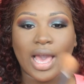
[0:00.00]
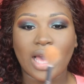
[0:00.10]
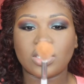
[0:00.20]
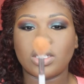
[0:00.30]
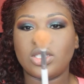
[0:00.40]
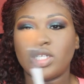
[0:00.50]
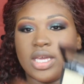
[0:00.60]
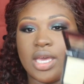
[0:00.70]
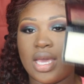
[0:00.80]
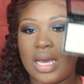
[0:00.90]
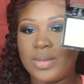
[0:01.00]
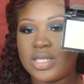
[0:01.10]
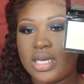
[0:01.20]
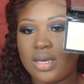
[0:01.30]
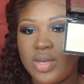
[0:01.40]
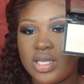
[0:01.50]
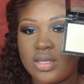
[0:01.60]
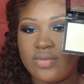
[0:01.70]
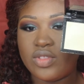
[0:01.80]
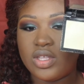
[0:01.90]
Actually, J K, I'm going to take a
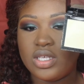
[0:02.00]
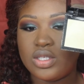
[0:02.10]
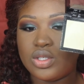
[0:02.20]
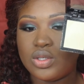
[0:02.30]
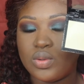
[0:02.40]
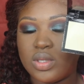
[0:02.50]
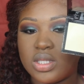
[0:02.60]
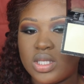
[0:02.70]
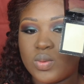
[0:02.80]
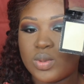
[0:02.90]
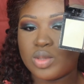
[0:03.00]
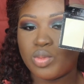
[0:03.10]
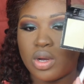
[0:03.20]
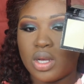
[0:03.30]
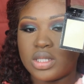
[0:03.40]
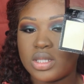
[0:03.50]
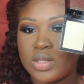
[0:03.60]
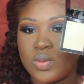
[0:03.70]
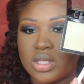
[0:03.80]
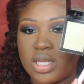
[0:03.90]
mix of these two because this one is bronze and
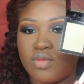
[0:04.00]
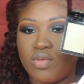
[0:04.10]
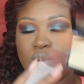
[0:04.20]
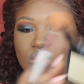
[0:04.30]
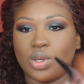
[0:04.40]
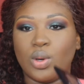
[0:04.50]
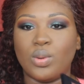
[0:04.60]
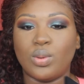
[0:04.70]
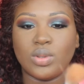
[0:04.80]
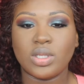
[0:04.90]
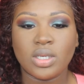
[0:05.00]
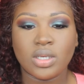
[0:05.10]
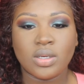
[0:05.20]
this one's like rose gold.